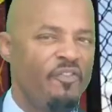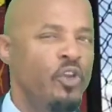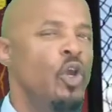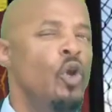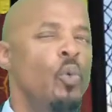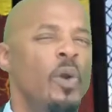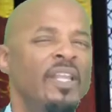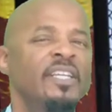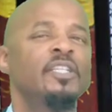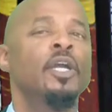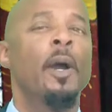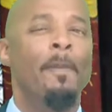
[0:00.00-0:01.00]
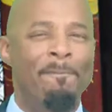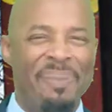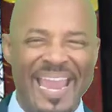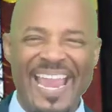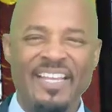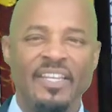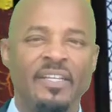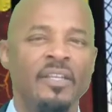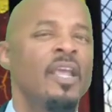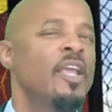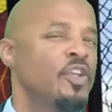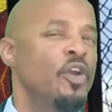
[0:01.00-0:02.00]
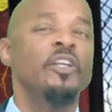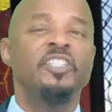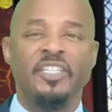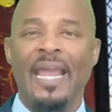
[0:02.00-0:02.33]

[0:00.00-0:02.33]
if you are willing to abandon your